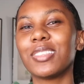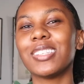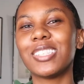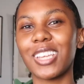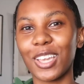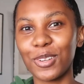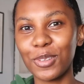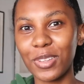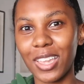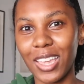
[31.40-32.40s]
this
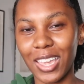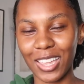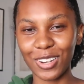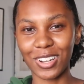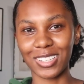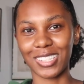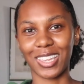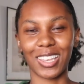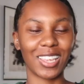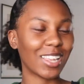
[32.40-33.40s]
channel hair
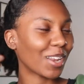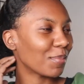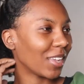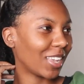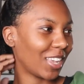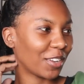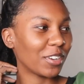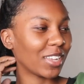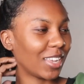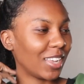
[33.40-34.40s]
content, and I'm like here
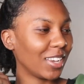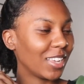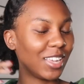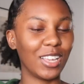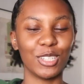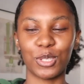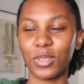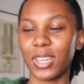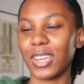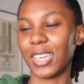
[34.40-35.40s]
again doing
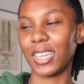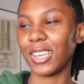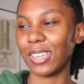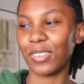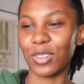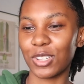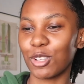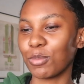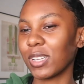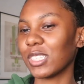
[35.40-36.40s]
that again, even though I
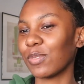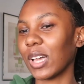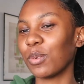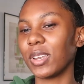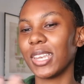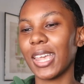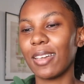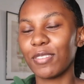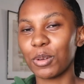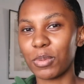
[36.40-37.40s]
told myself I would
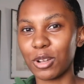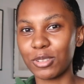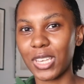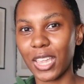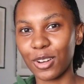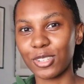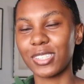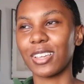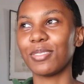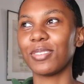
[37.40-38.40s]
never post hair
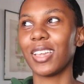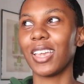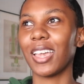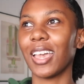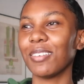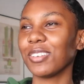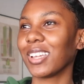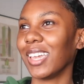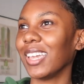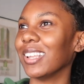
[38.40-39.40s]
stuff ever
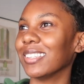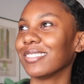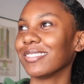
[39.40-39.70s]
again.